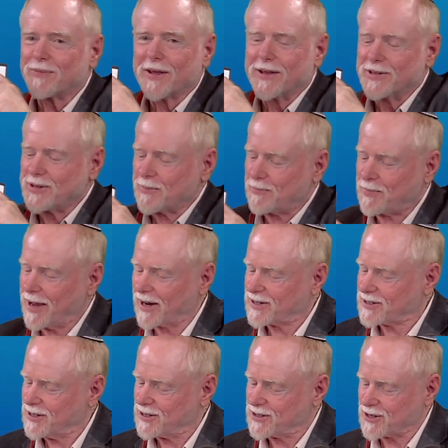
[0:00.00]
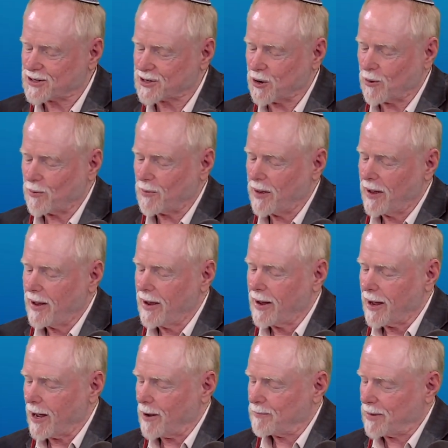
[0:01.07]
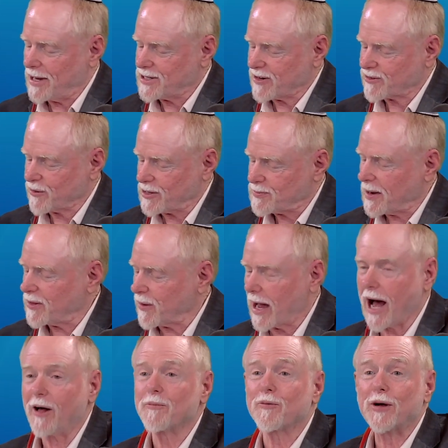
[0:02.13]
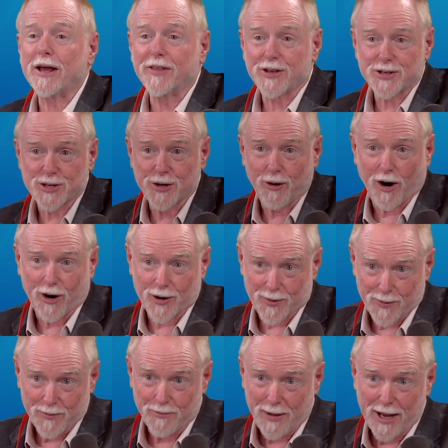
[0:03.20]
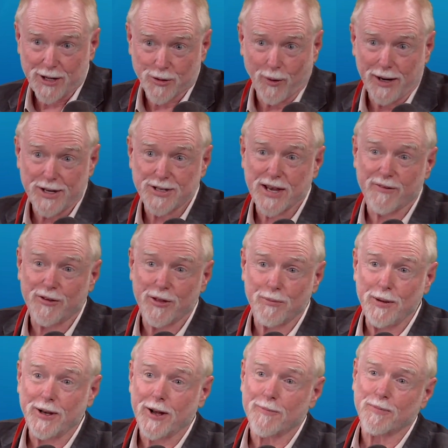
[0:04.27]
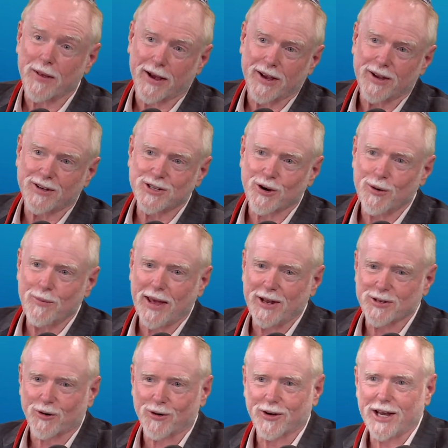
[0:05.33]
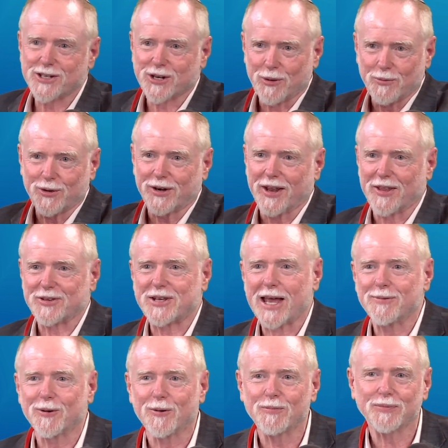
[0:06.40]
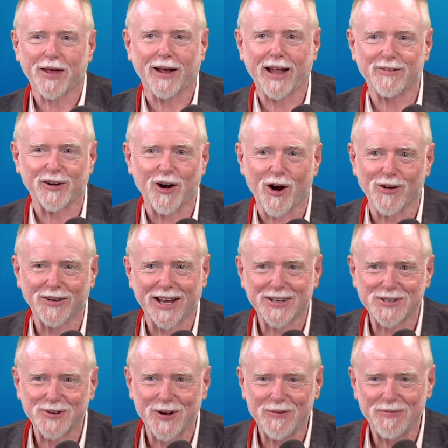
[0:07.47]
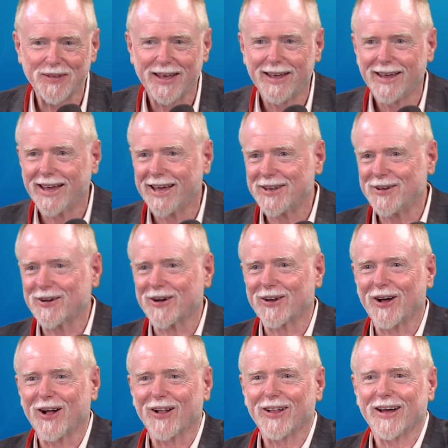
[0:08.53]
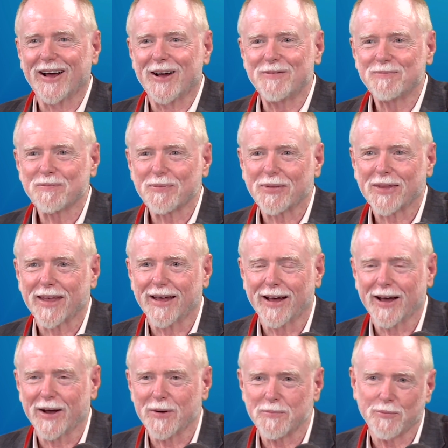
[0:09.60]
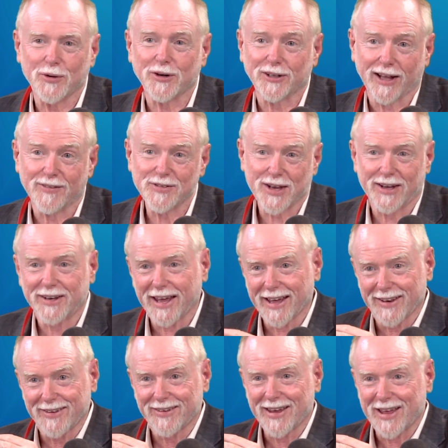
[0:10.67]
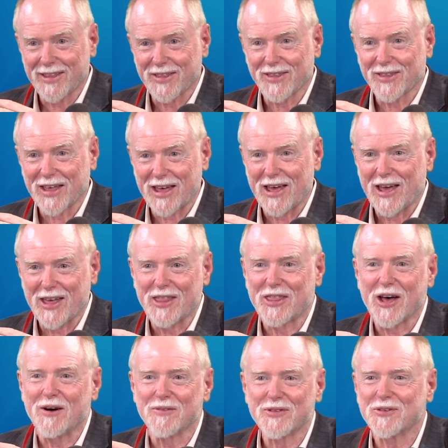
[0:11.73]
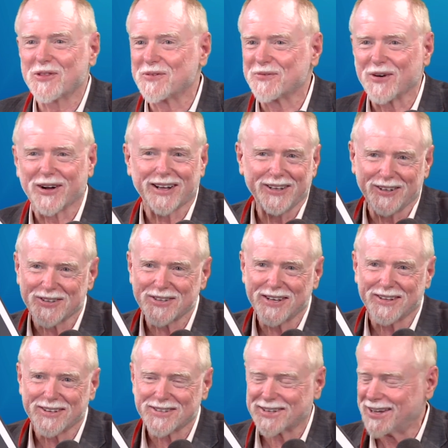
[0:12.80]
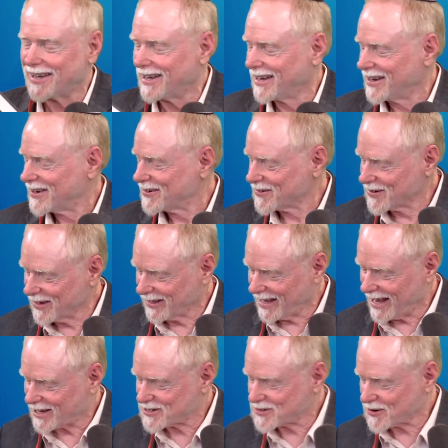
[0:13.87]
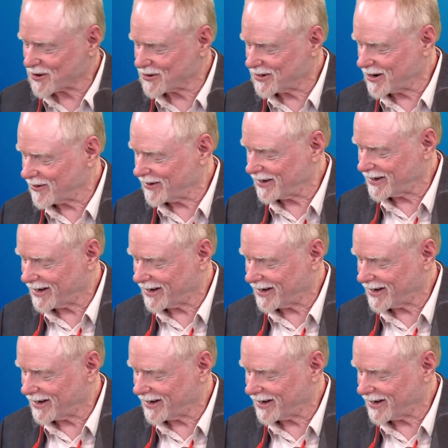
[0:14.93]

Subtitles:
depictions just go page after page. By the way, I'll bring this to our May 27th meetup at Sherry Manning's ordination. I'll put it on the table. I'll have a guard next to it, and you can all put gloves on and thumb through the book, and you'll see this really extraordinary